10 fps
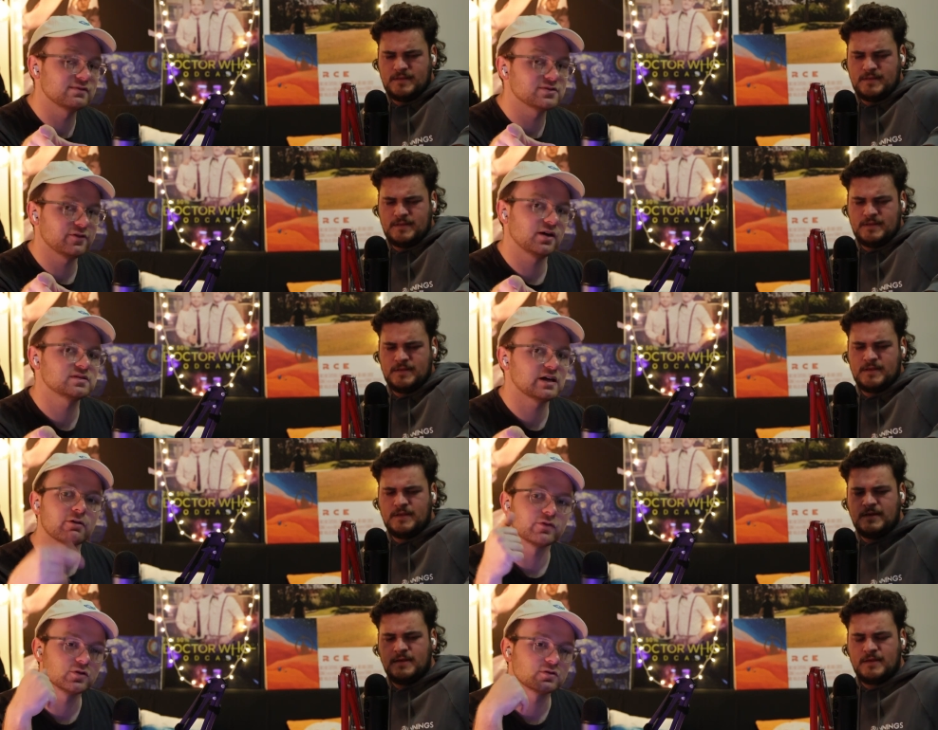Speaker 1: give us a five
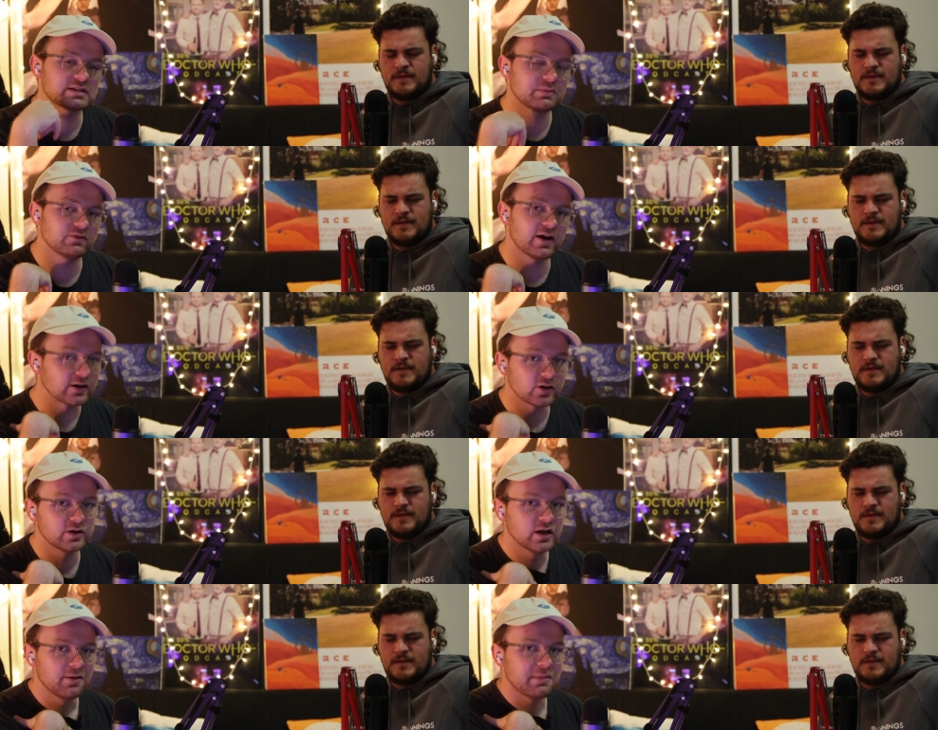star review because that will be very
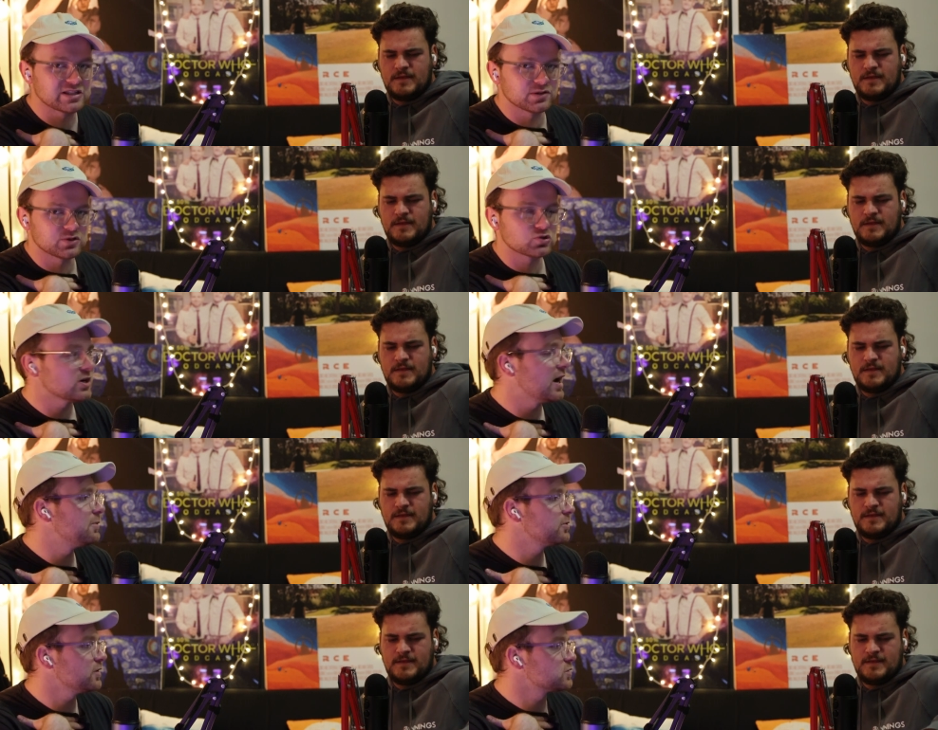good. Make sure you
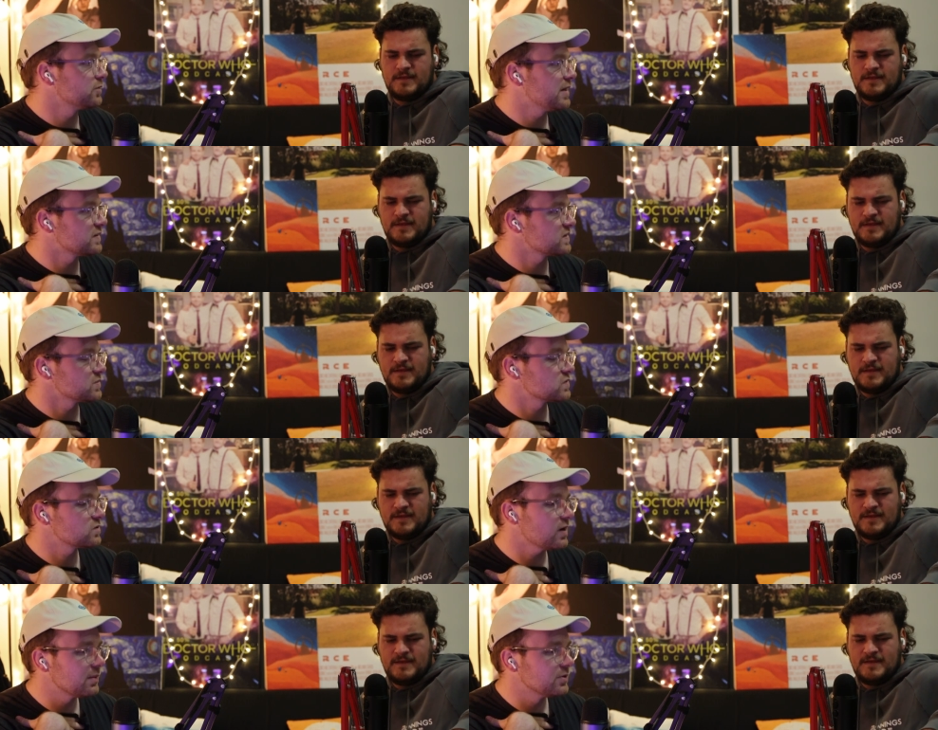subscribe. Close to a thousand
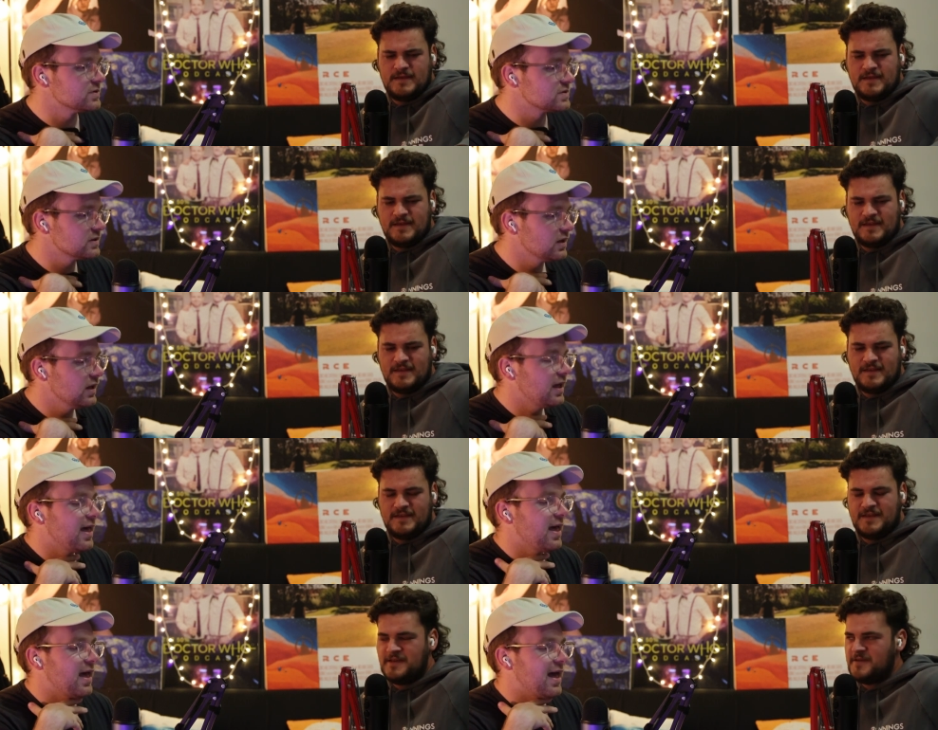subscribers.
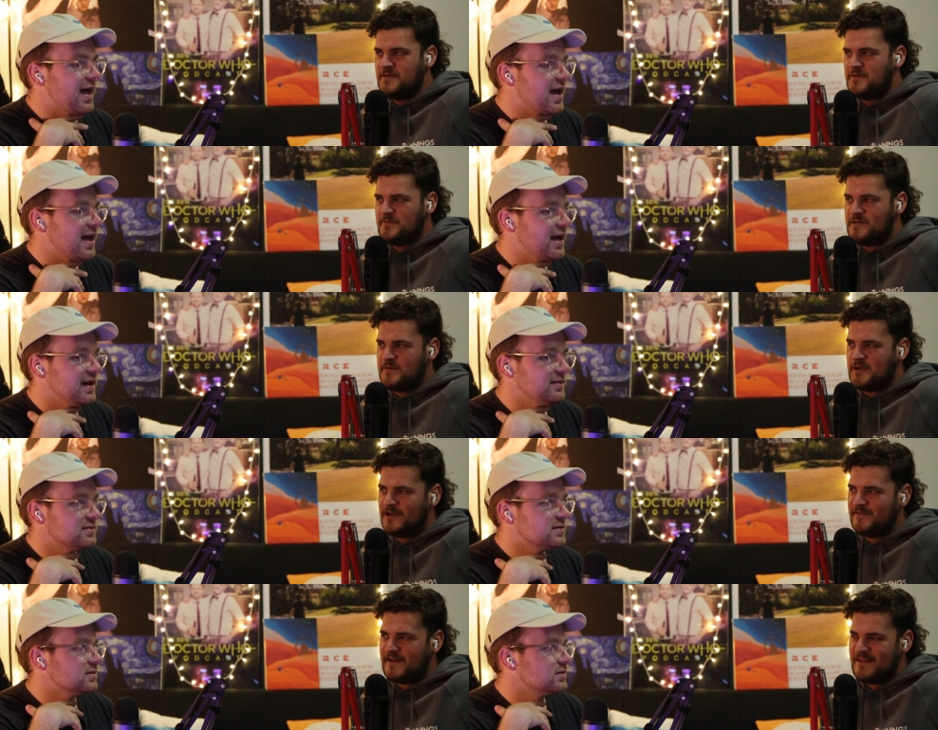And
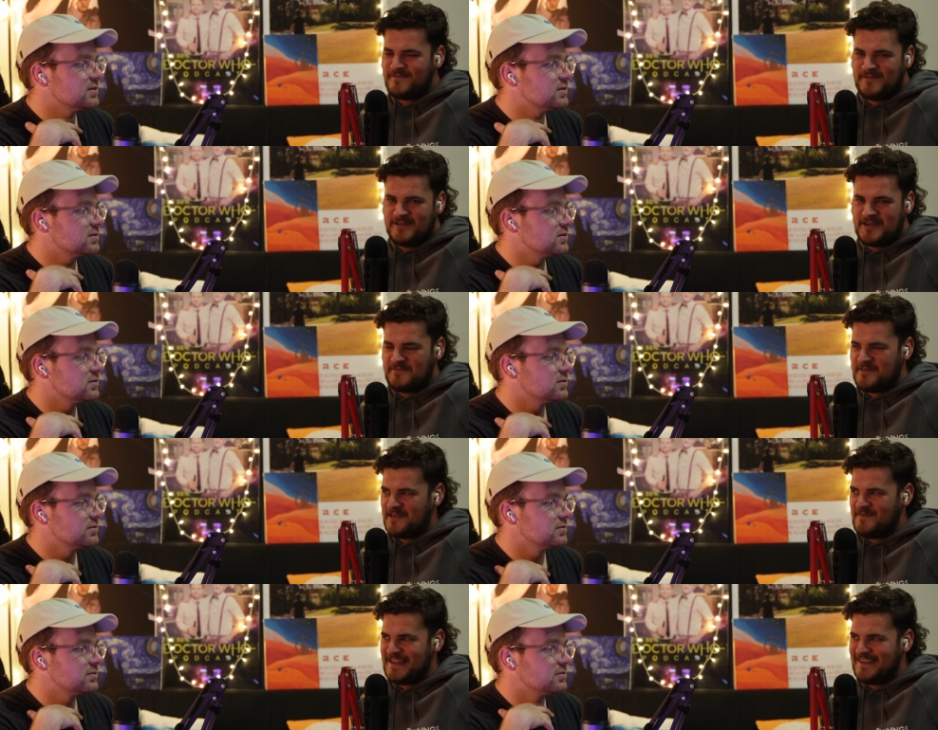probably got a
Speaker 2: thousand by the time
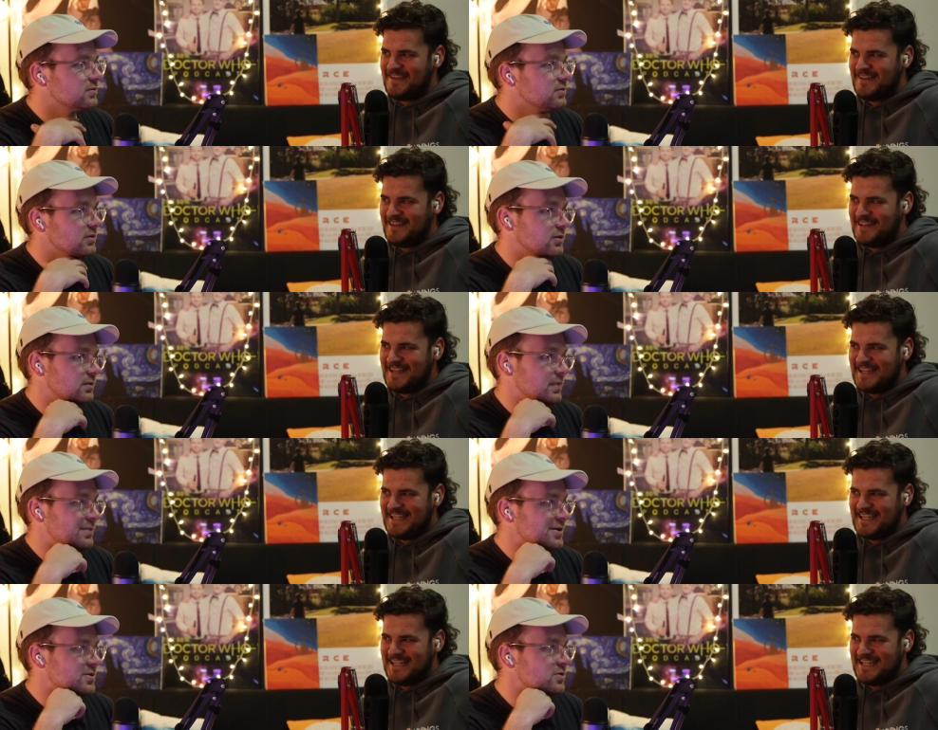this comes out.
Speaker 1: Uh,
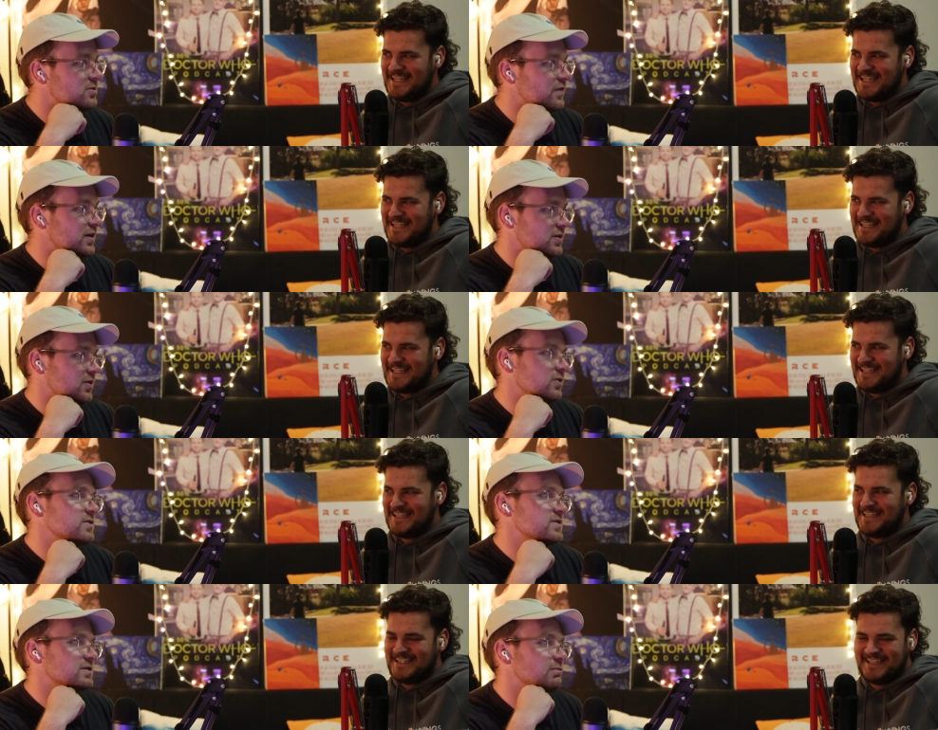maybe who the fuck
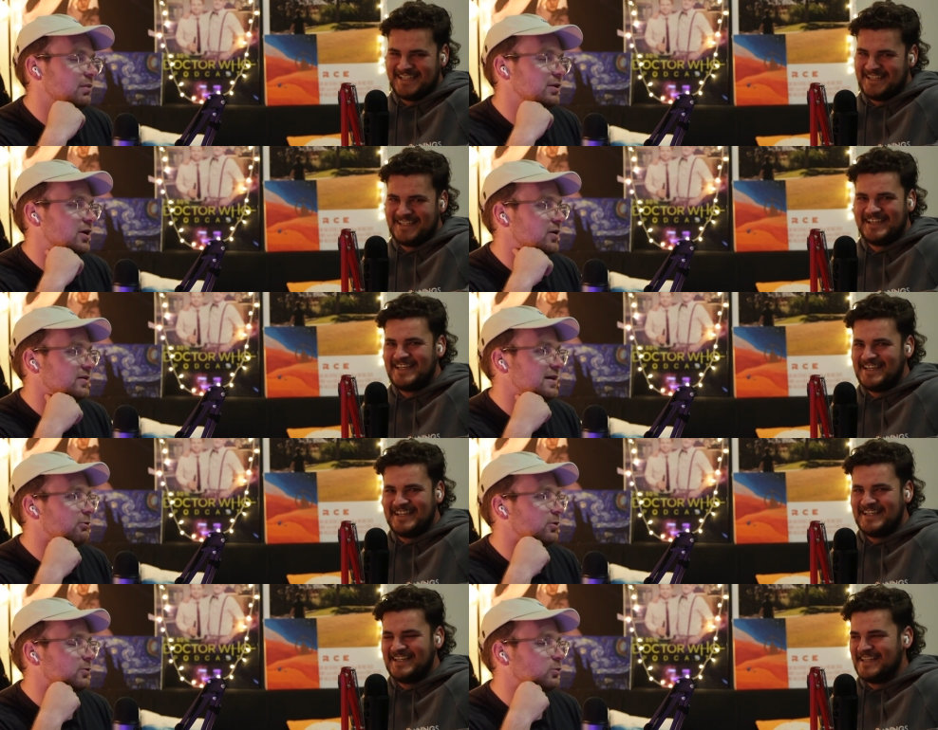knows? Probably not.
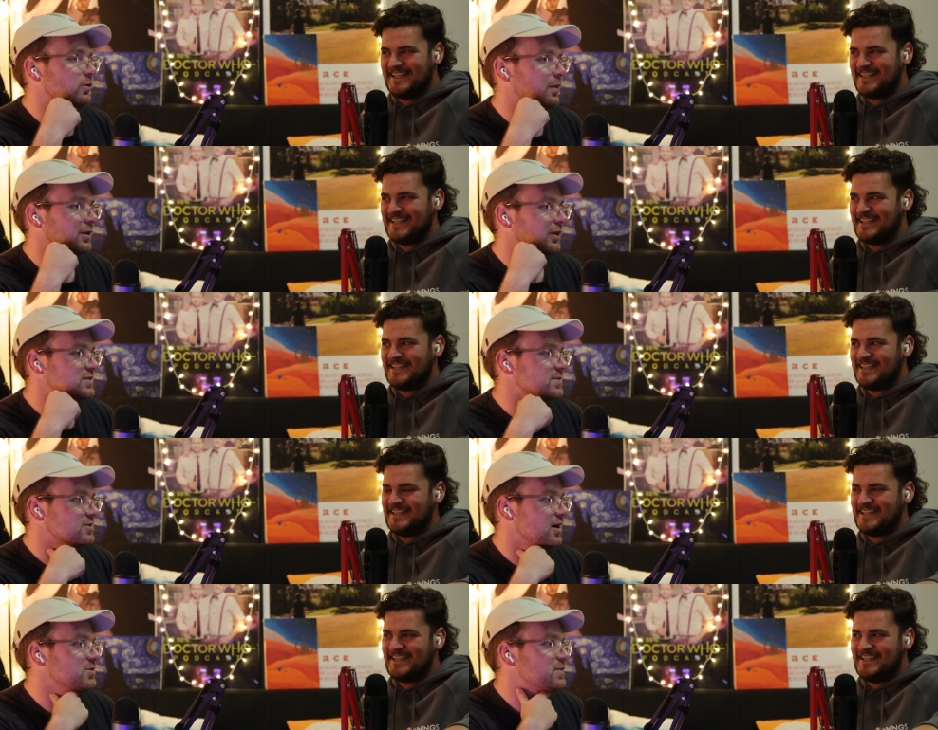Now uh, we probably lost
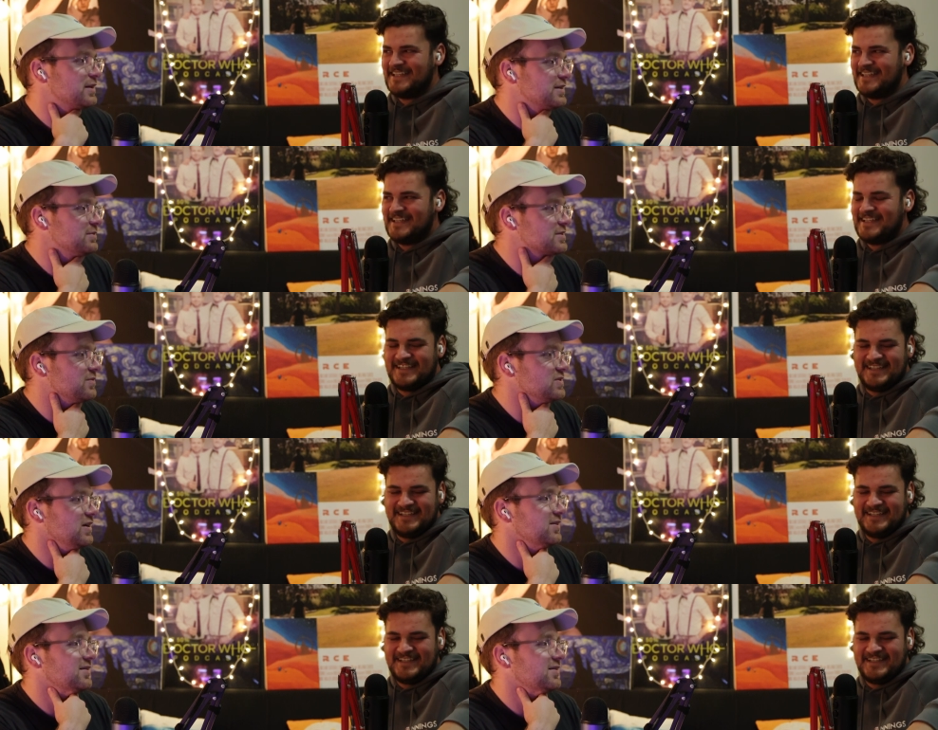subscribers by the time this comes out.